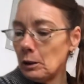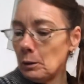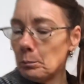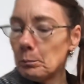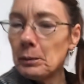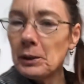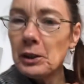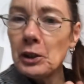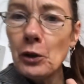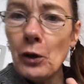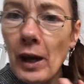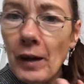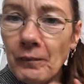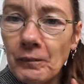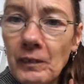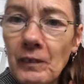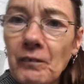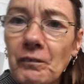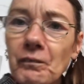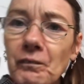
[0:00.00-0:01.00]
But you have
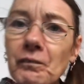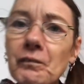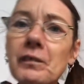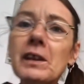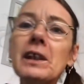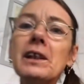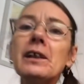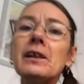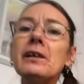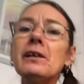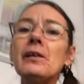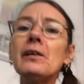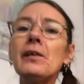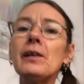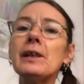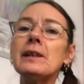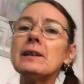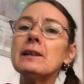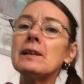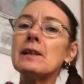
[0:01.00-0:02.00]
to feel
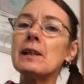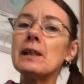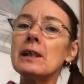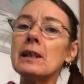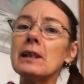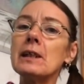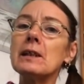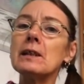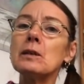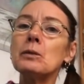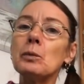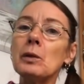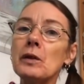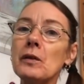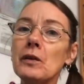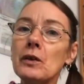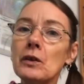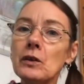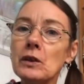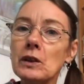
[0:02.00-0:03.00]
these things
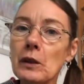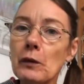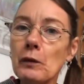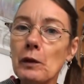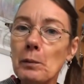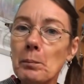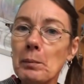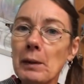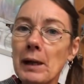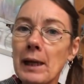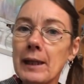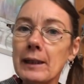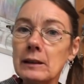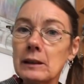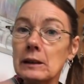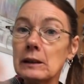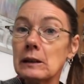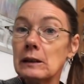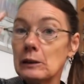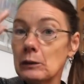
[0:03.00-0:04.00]
with your solar
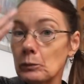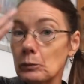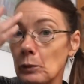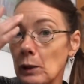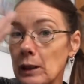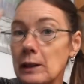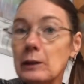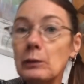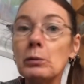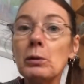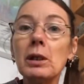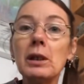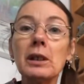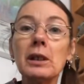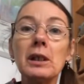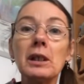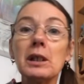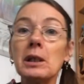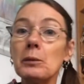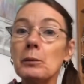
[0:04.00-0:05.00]
plexus as well as
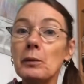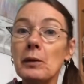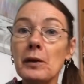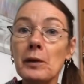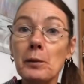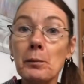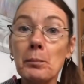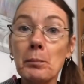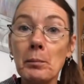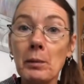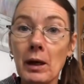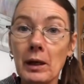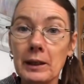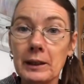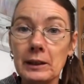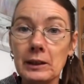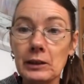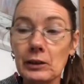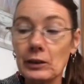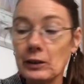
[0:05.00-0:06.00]
working it with your
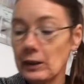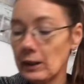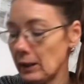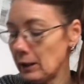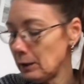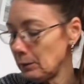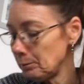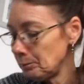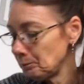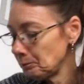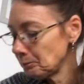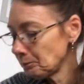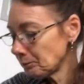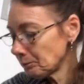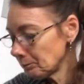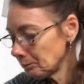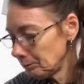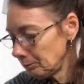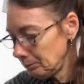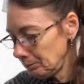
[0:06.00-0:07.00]
mind, okay?
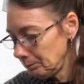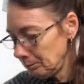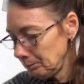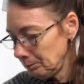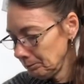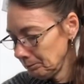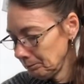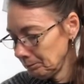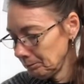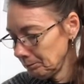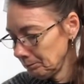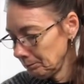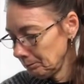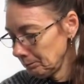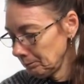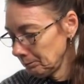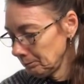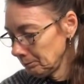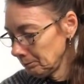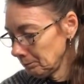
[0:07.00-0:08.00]

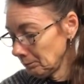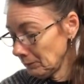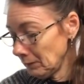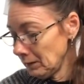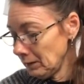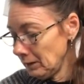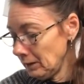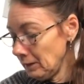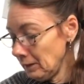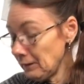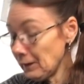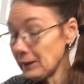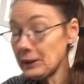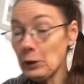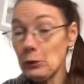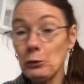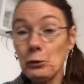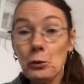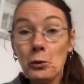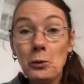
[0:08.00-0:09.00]
They
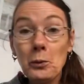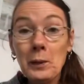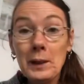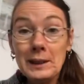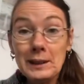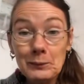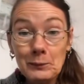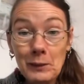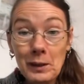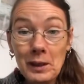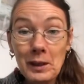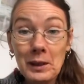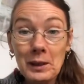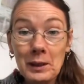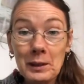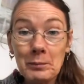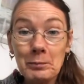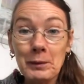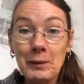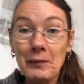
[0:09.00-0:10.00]
don't always
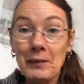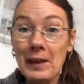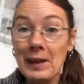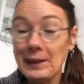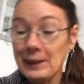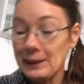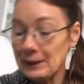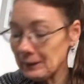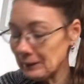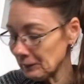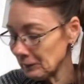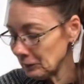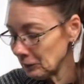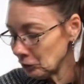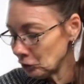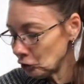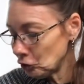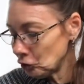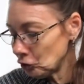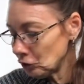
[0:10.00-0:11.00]
work, but they're little
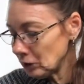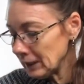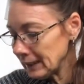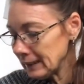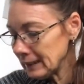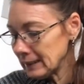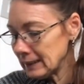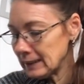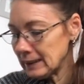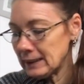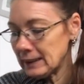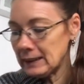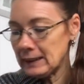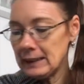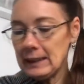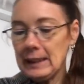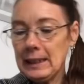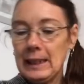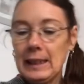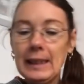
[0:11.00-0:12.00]
tricks.
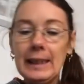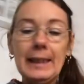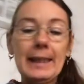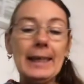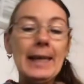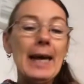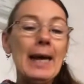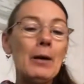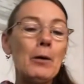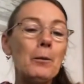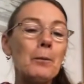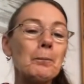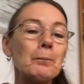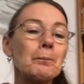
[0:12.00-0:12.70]
Now,